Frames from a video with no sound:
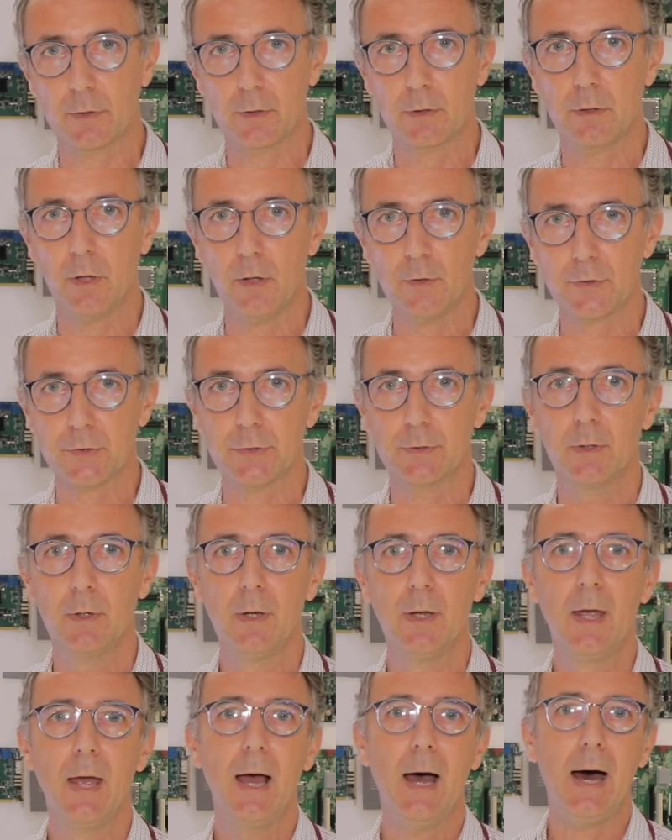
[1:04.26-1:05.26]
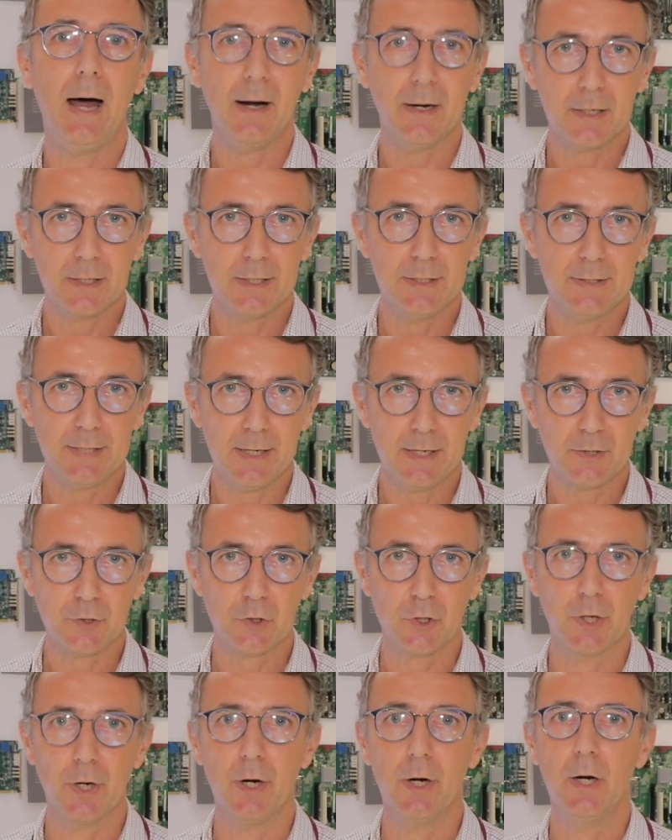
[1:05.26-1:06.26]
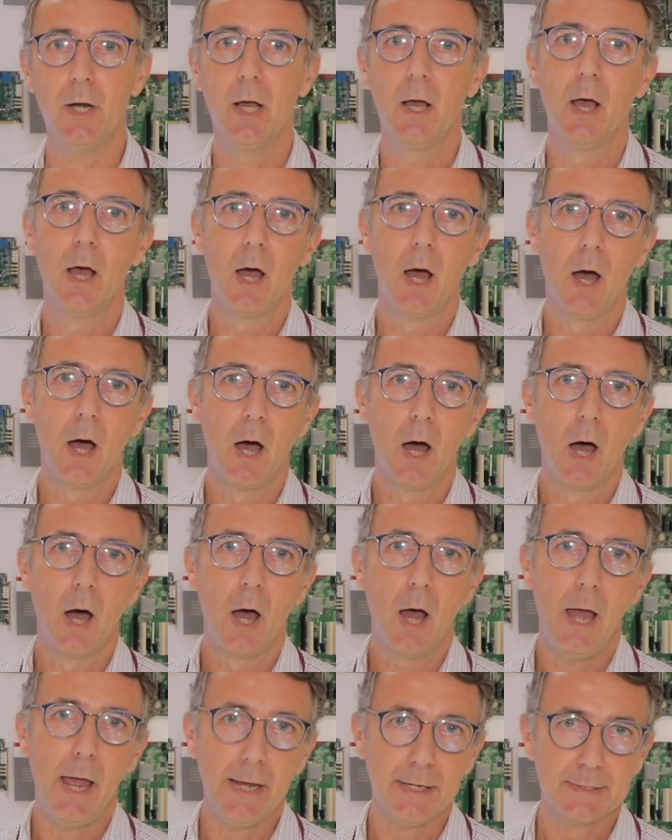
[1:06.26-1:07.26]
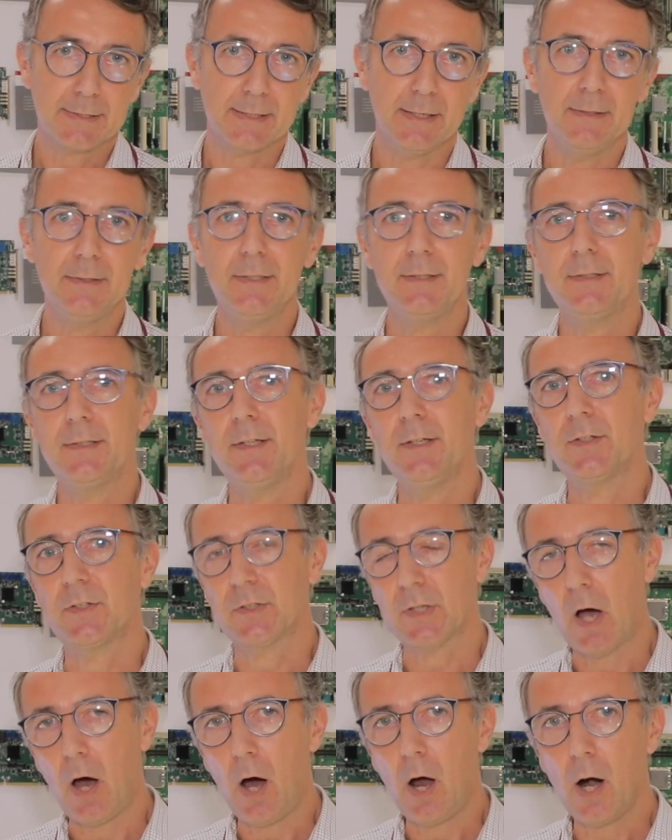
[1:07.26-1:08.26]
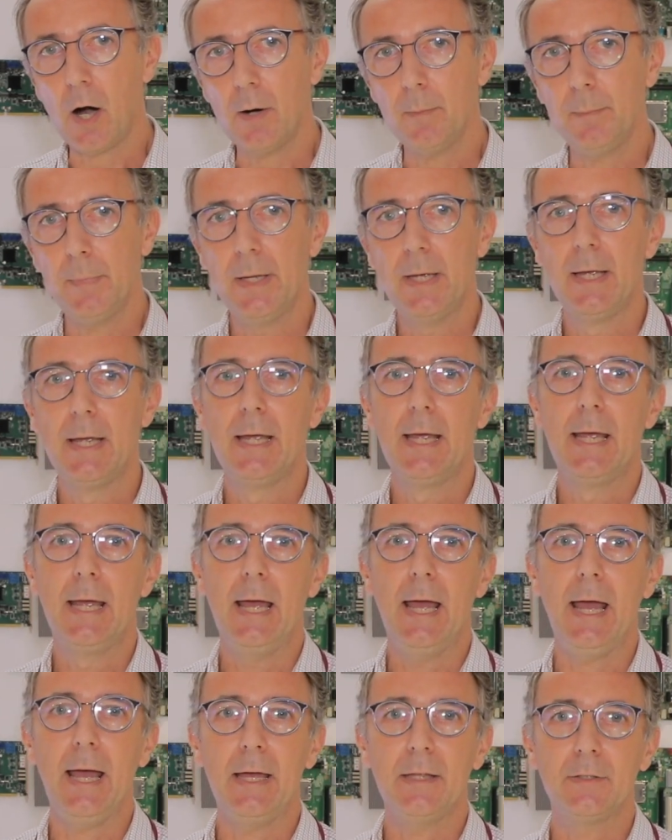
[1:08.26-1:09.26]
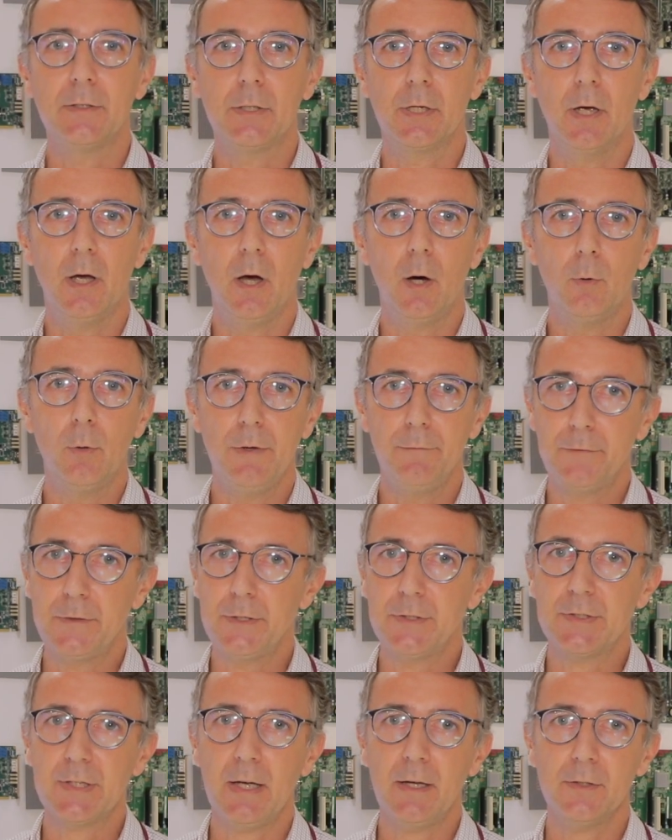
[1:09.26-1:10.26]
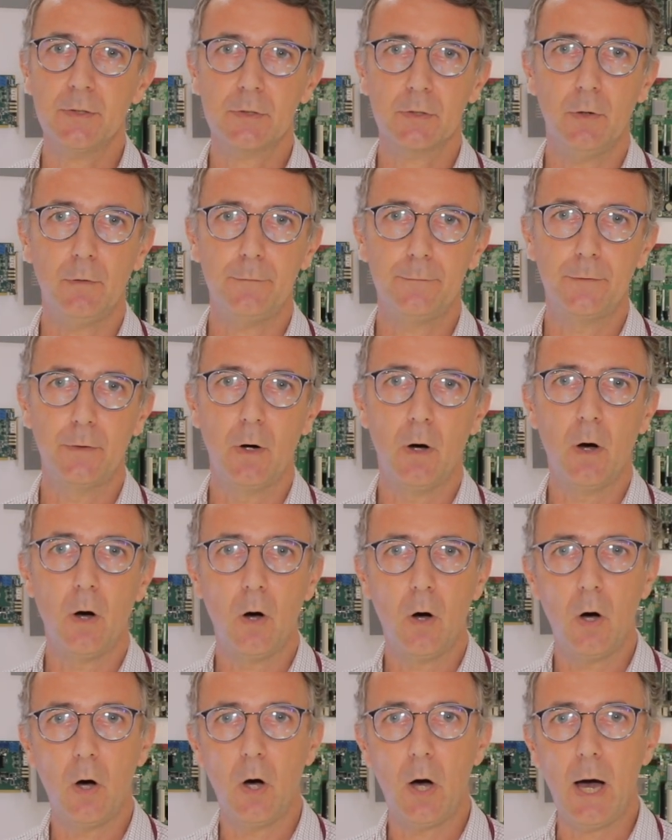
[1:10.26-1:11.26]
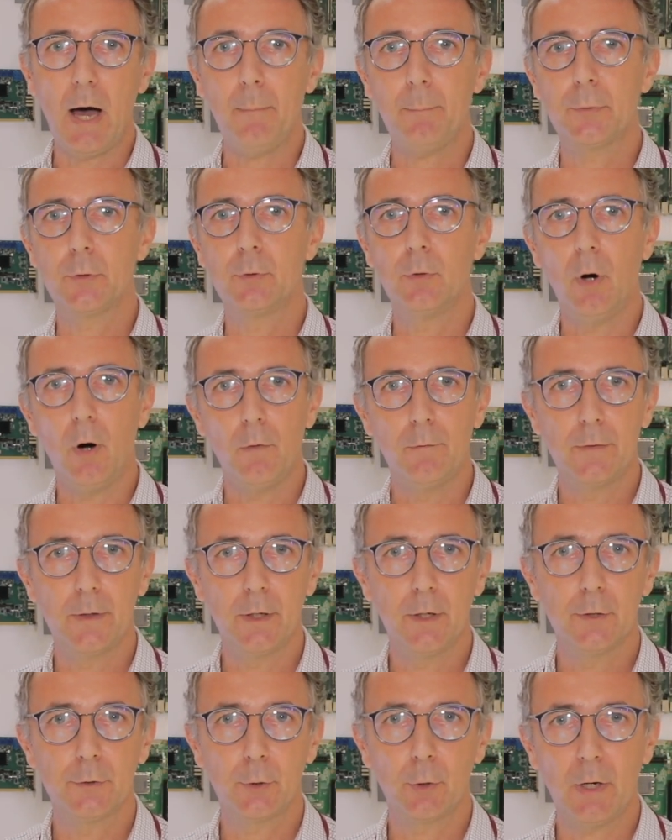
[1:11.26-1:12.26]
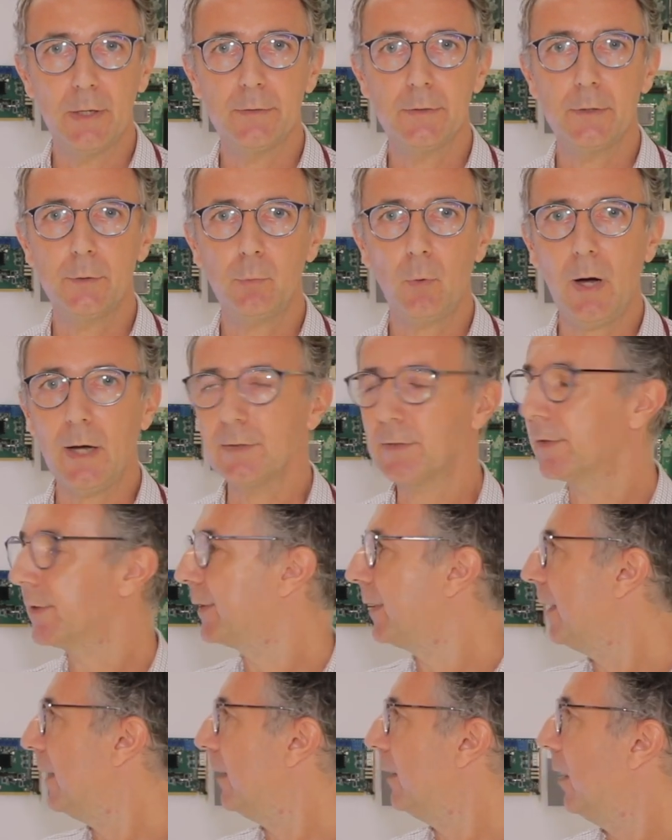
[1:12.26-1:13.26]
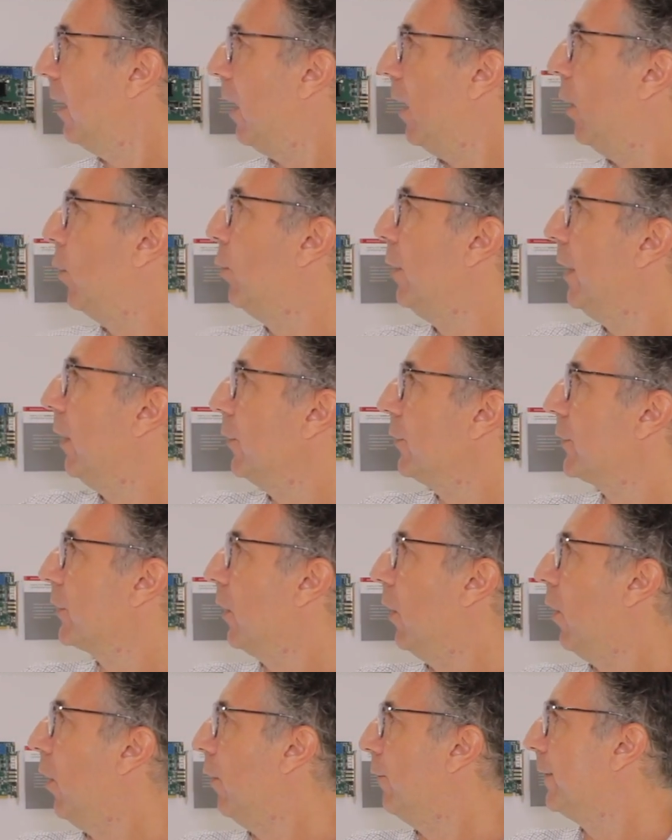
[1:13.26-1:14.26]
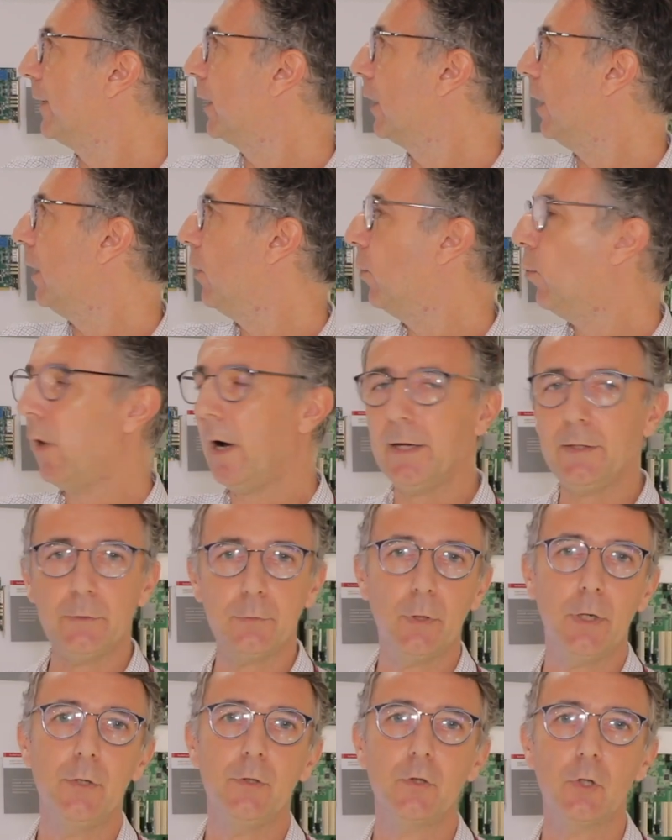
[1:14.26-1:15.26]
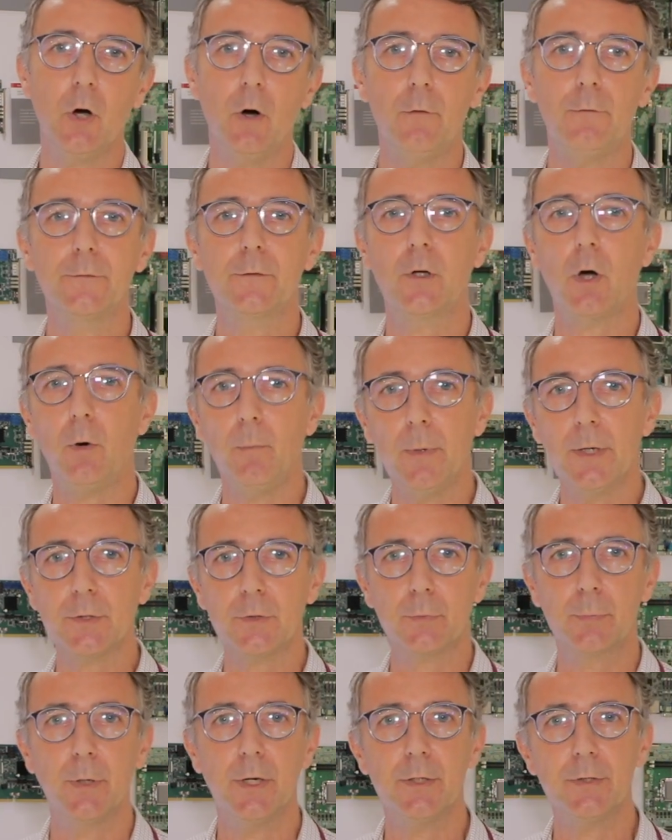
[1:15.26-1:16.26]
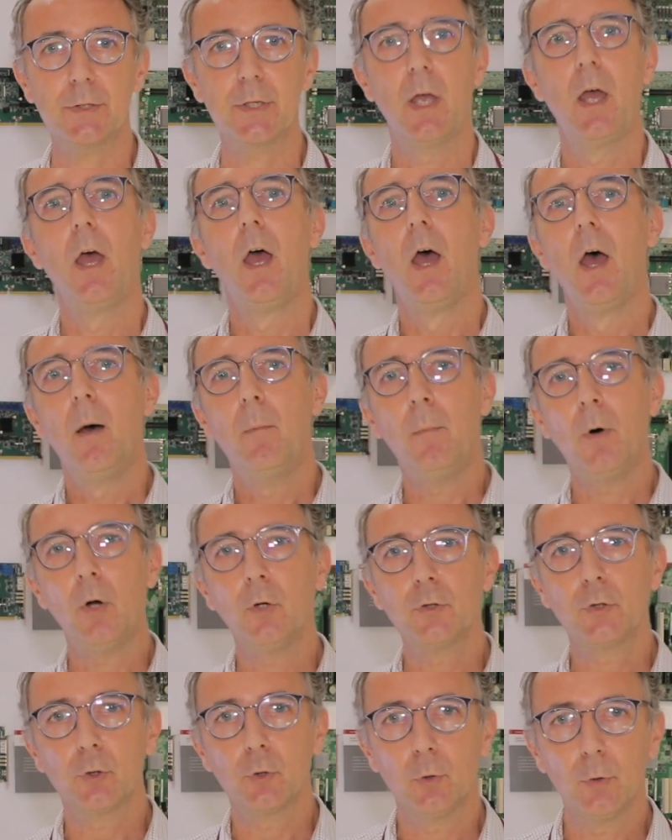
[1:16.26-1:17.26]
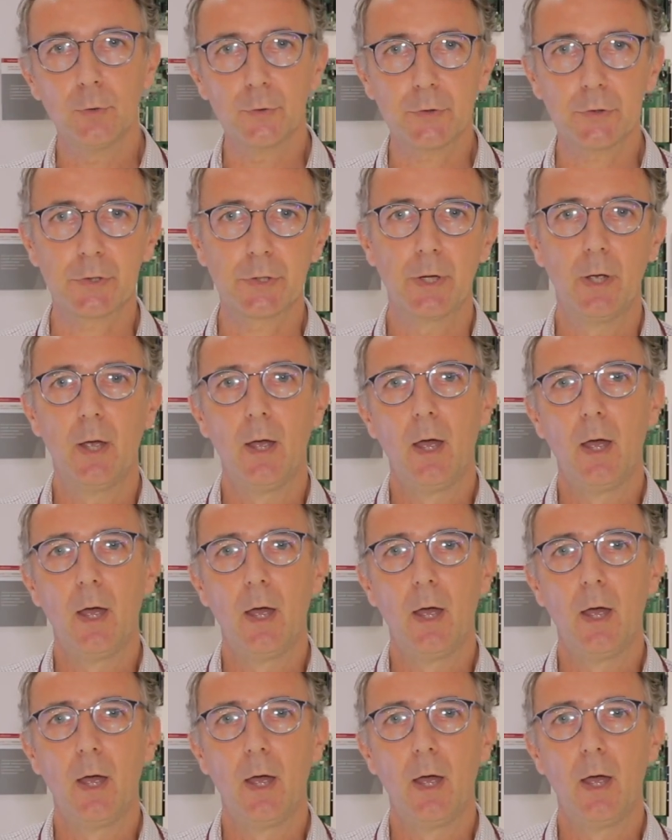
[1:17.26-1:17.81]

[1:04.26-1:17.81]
close architecture, x86 ARM, and with designs of up to over 200 watts. Then we also offer a wide range of COM Express modules.